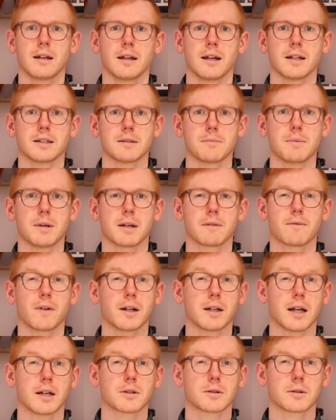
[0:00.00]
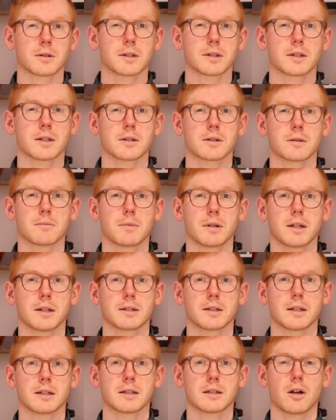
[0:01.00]
It's a big financial decision, but
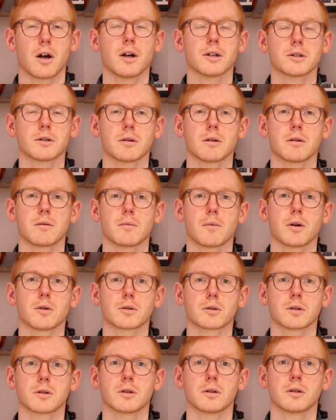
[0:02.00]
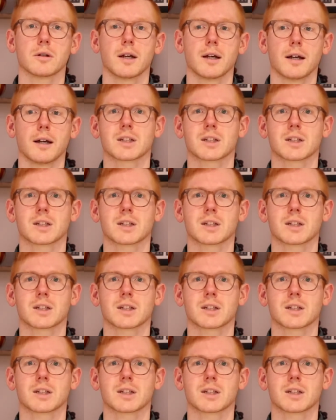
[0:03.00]
it's, it's also an emotional